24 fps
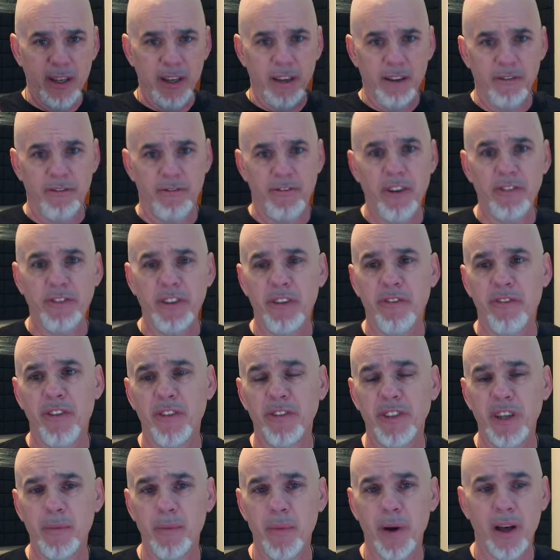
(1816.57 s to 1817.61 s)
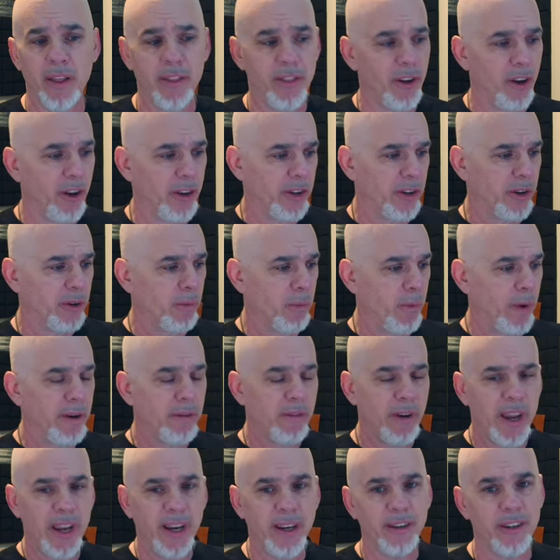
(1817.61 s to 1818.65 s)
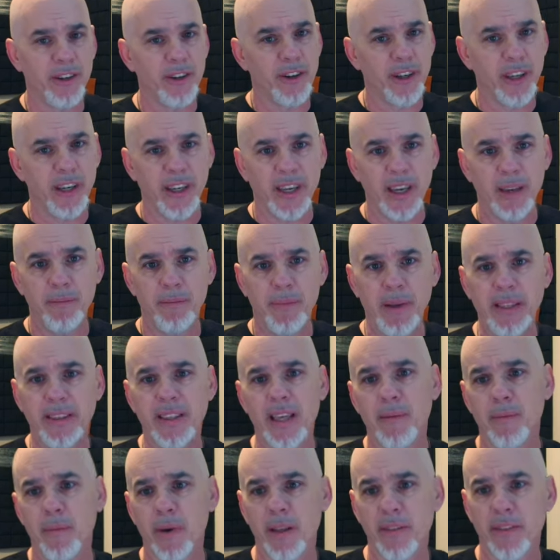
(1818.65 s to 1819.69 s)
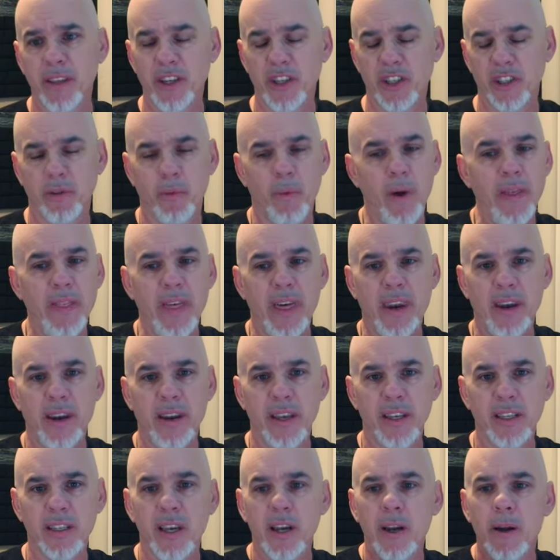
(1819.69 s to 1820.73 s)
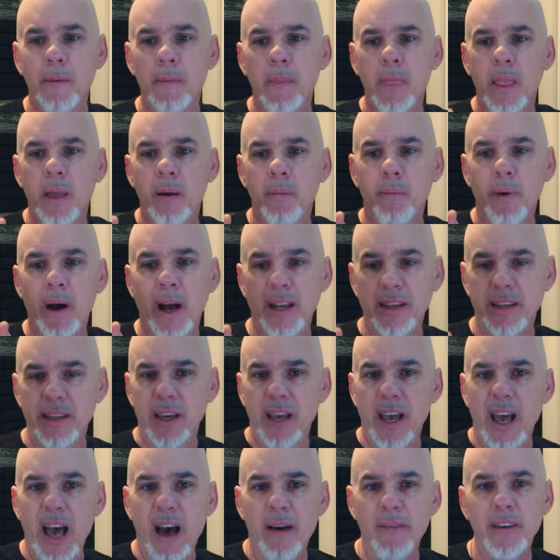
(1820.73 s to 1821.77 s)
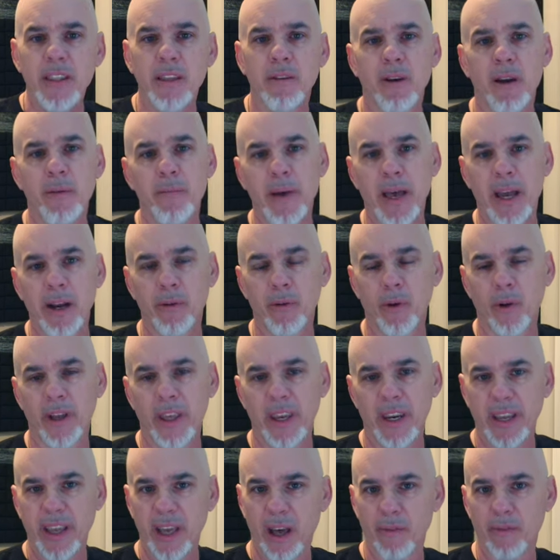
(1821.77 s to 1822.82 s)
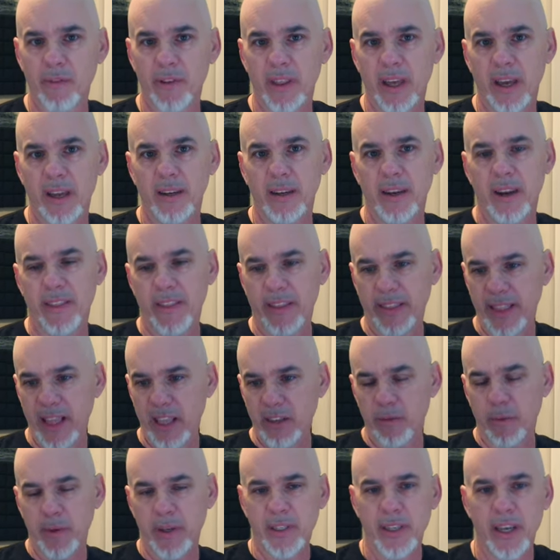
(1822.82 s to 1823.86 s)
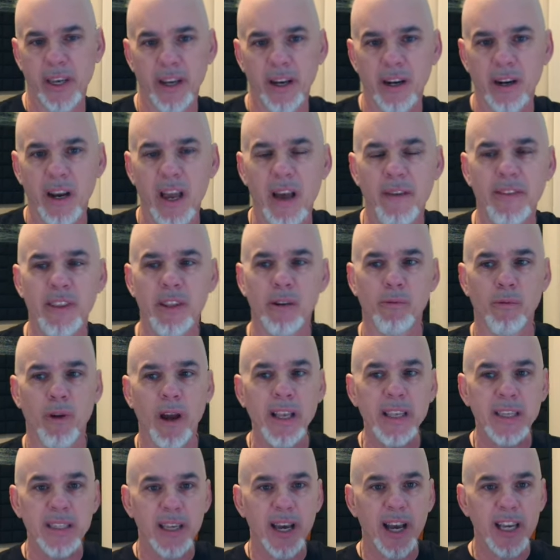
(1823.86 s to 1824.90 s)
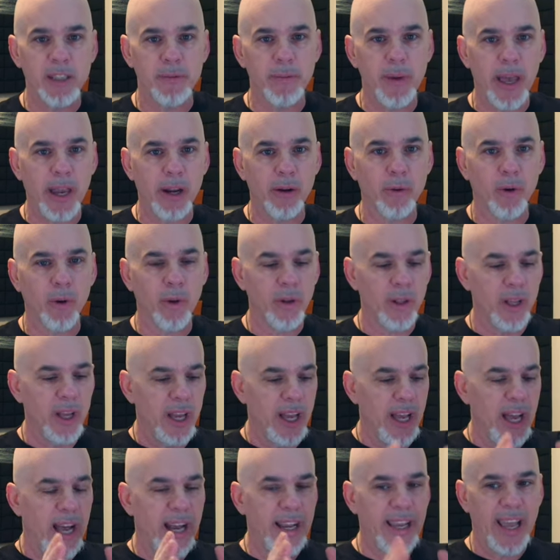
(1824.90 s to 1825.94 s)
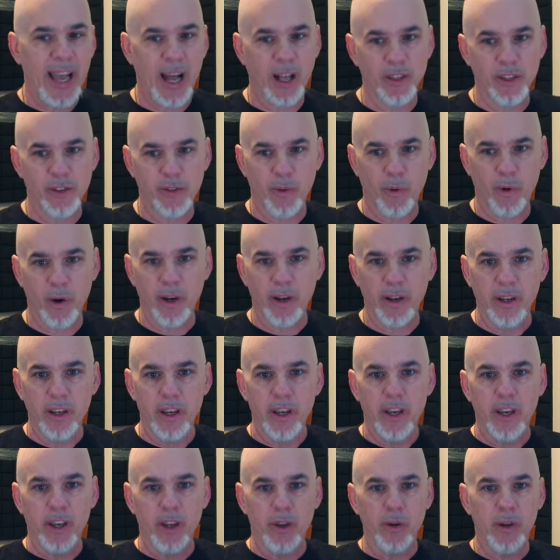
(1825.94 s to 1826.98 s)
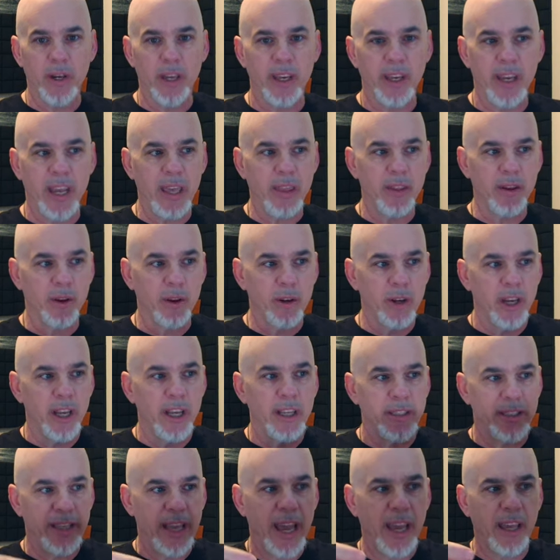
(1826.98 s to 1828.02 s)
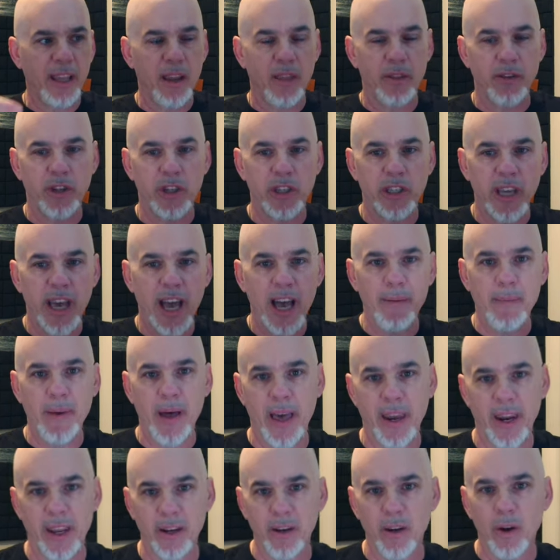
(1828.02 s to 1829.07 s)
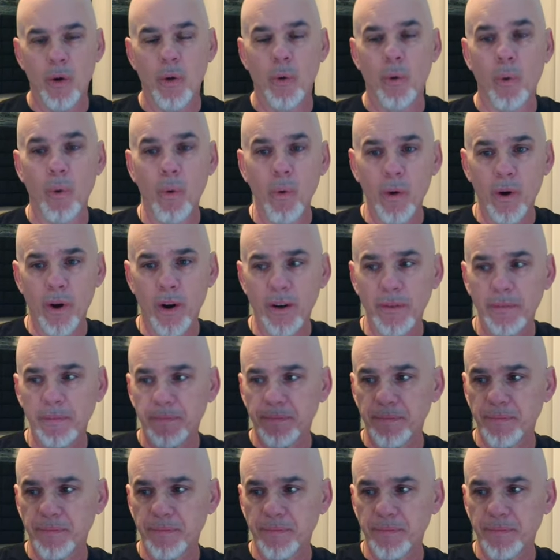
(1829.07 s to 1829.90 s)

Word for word: 50 50 month on your win rate, you're going to get beat that month. It's just the way that it is. But having the right bankroll can account for that. And I think that's what we say here. Having the right size bankroll accounts for it. You can either take another stab at it or